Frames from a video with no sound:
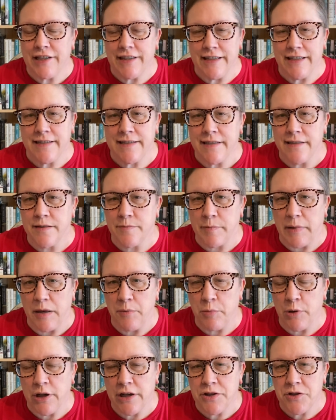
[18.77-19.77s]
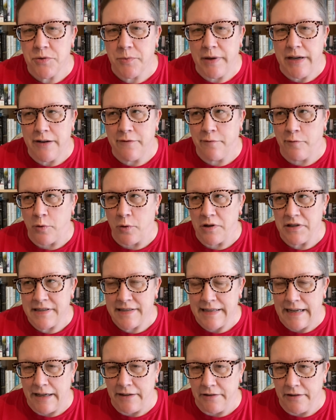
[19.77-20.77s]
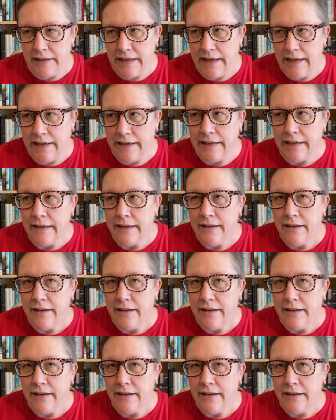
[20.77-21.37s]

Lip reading: This is my Bookish Week for Saturday,